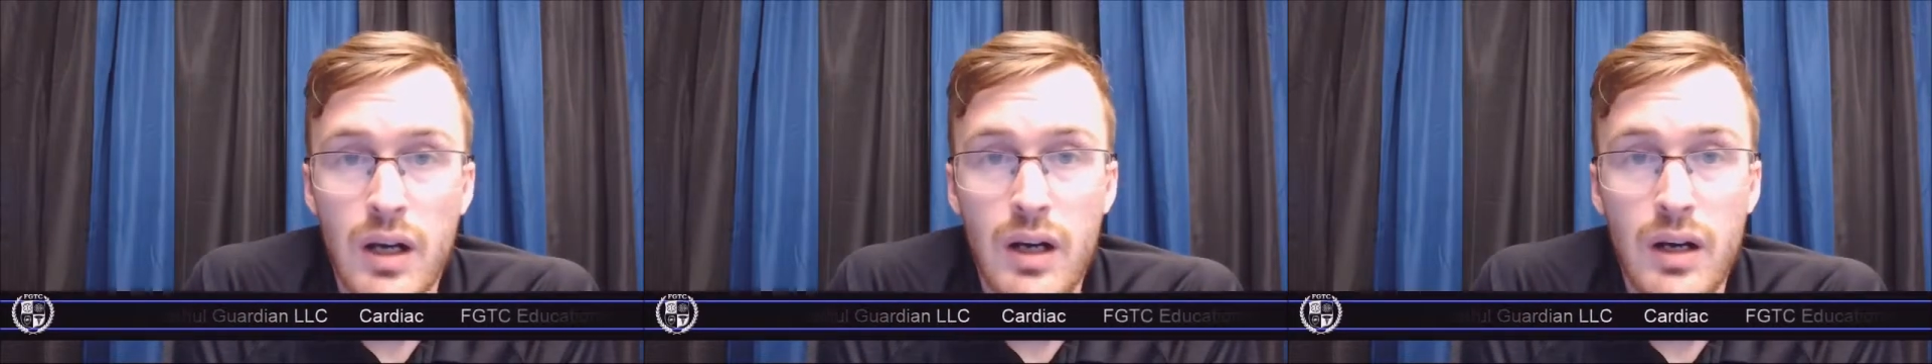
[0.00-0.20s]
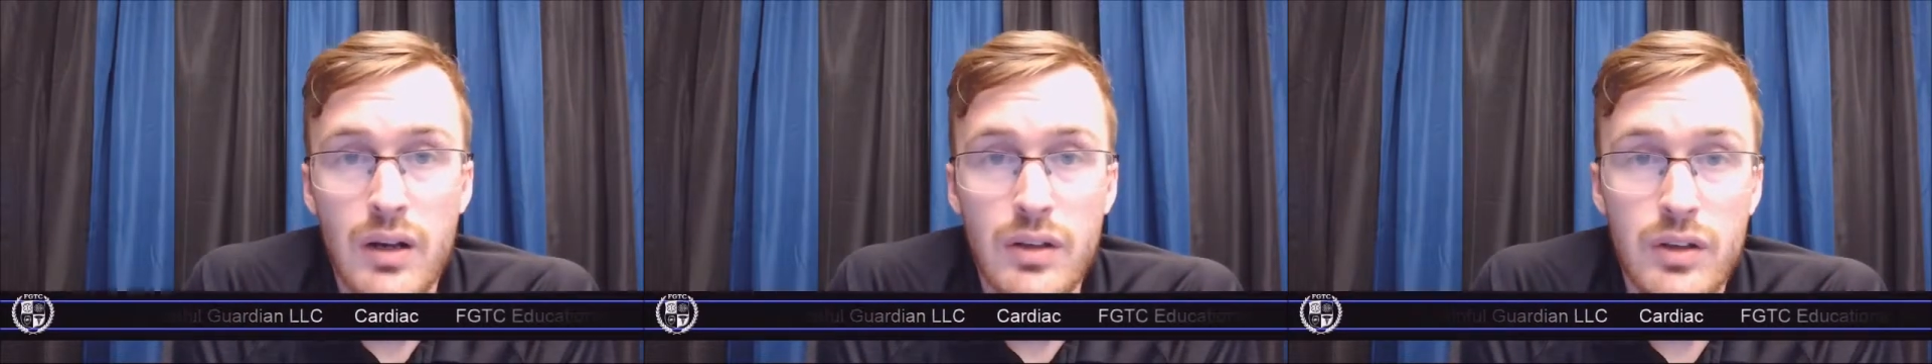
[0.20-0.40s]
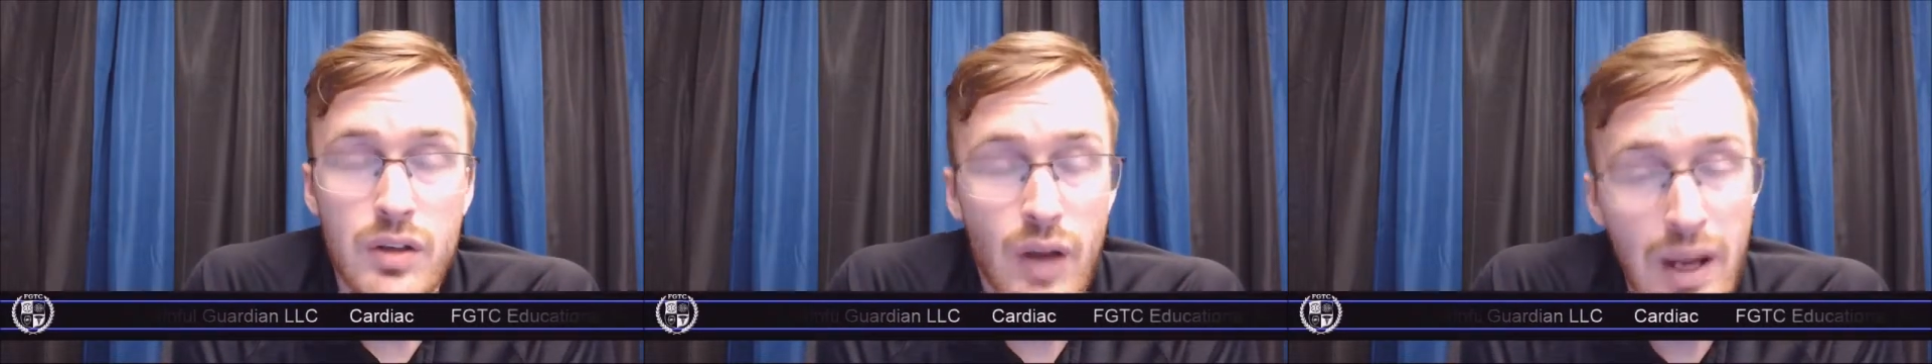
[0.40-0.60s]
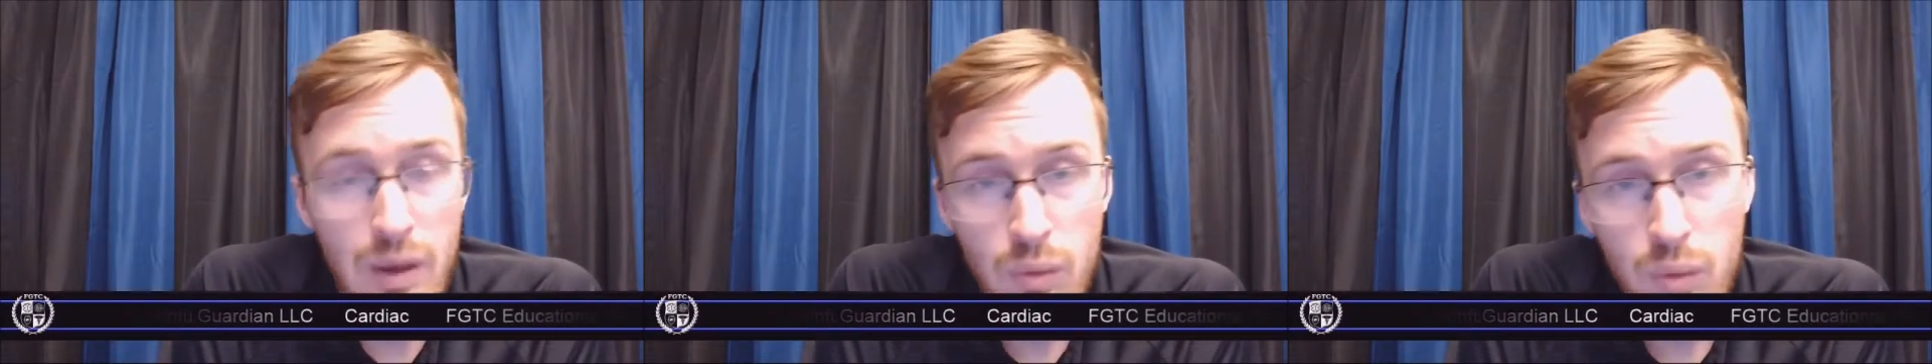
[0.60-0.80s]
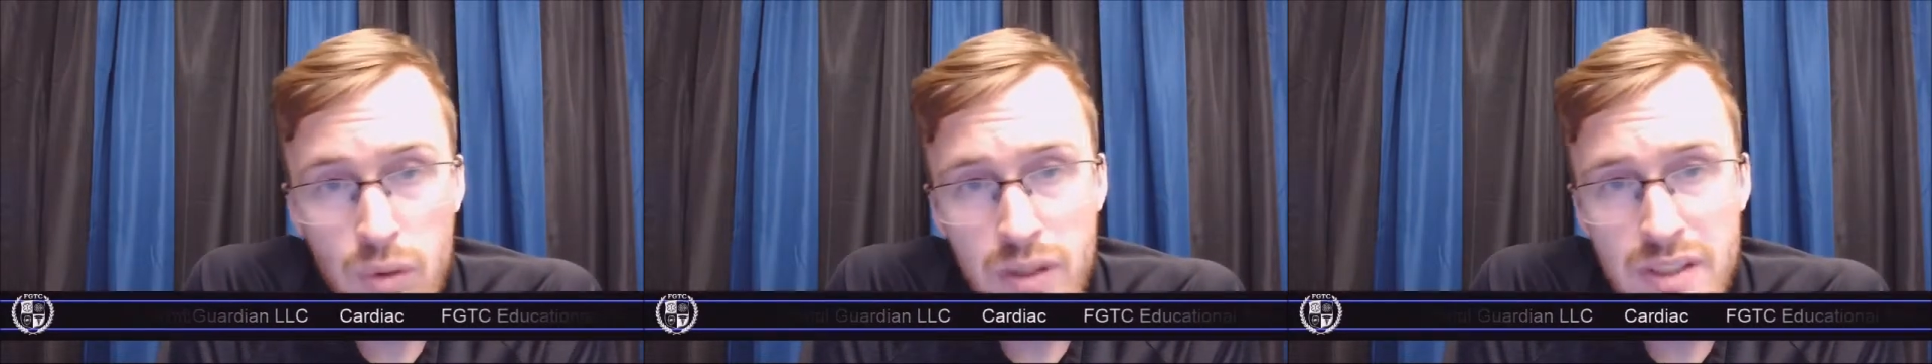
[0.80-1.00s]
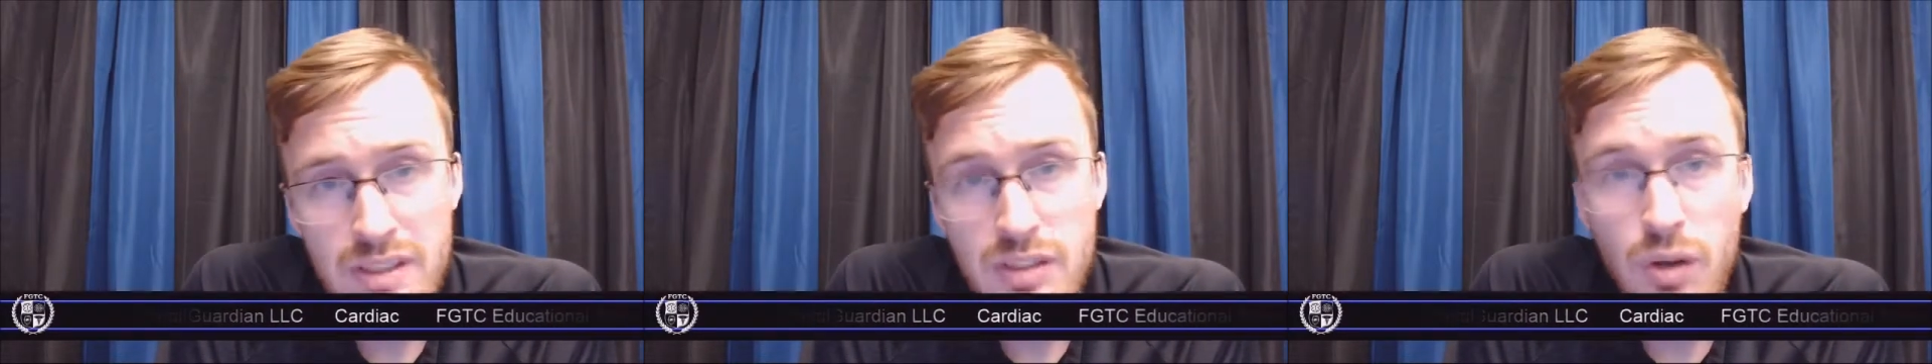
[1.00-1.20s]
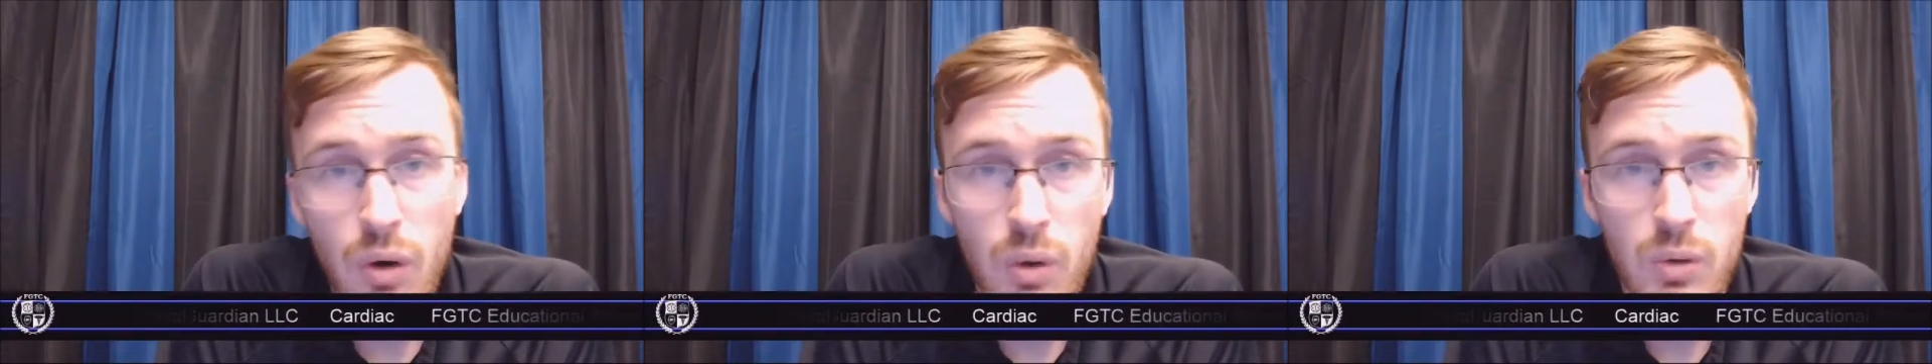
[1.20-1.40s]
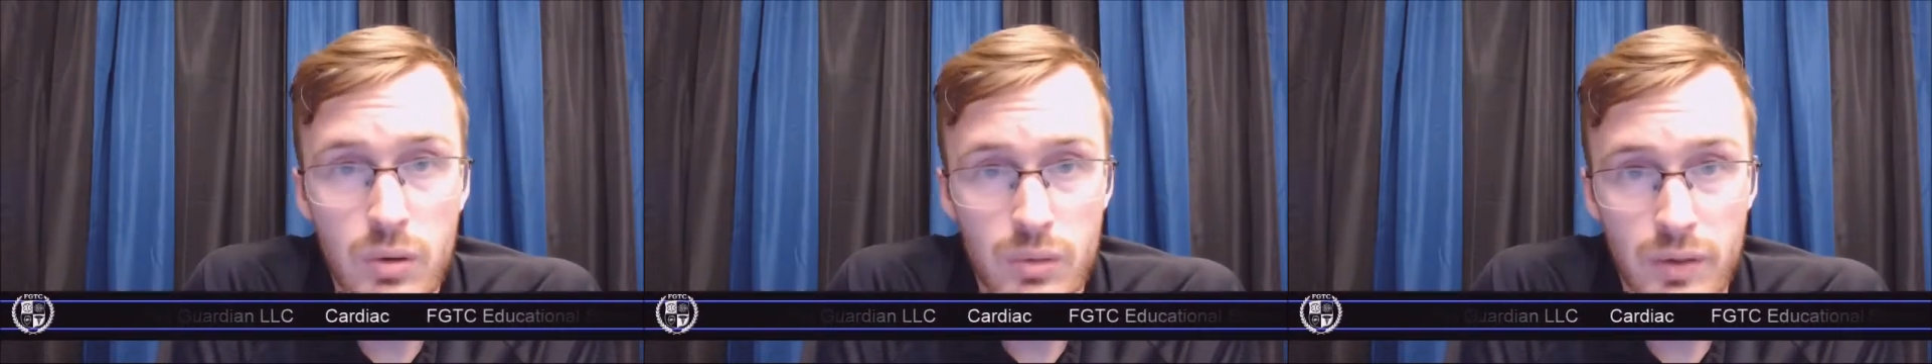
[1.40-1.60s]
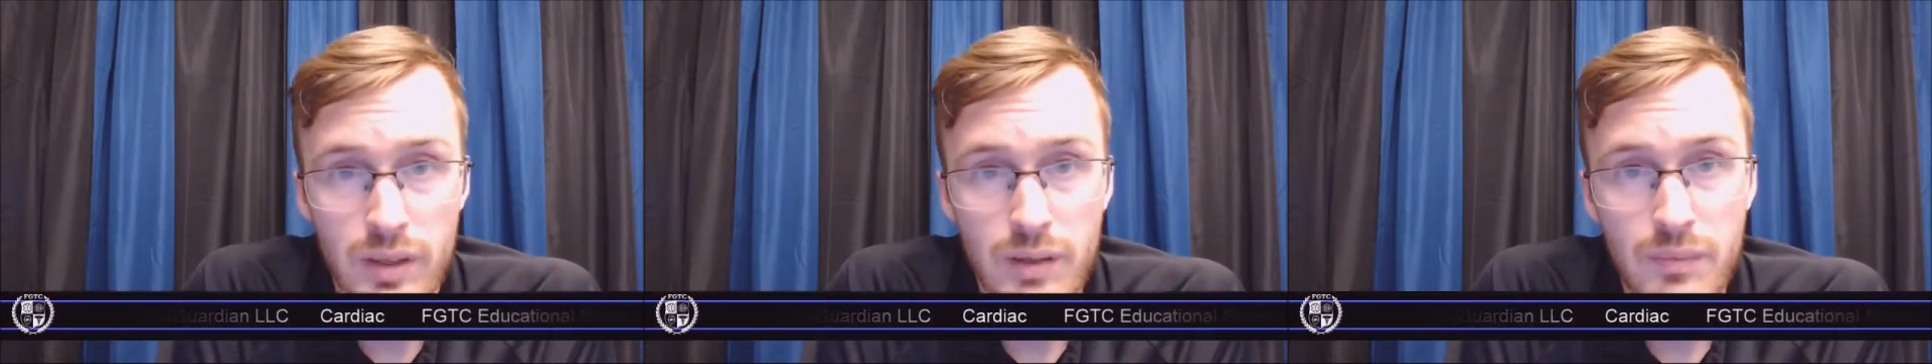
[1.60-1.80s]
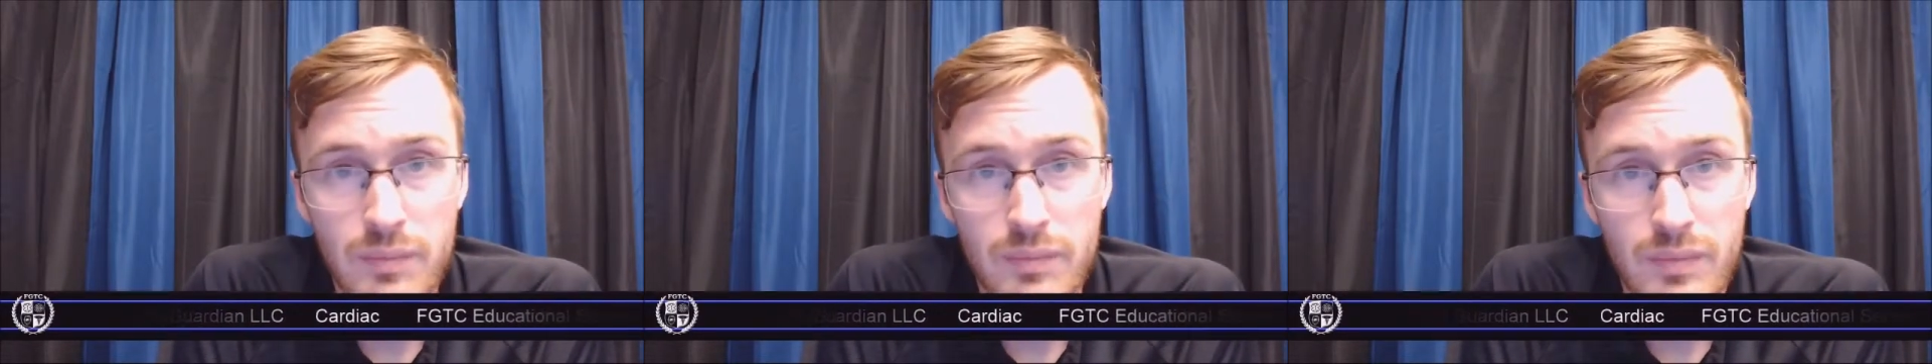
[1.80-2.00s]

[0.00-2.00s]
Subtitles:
your aorta is an artery,